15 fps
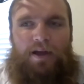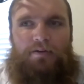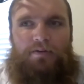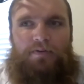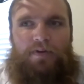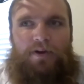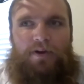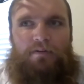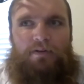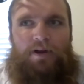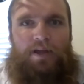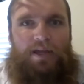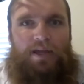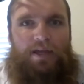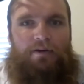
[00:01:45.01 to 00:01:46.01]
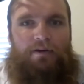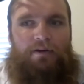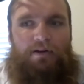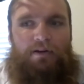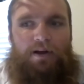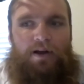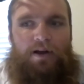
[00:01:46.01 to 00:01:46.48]
very
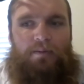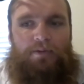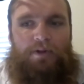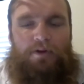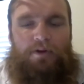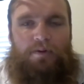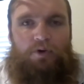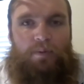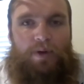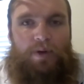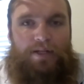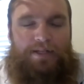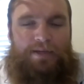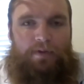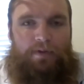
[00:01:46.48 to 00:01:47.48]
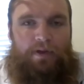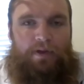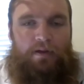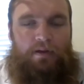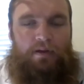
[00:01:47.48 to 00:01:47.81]
eager to learn more about Timothy.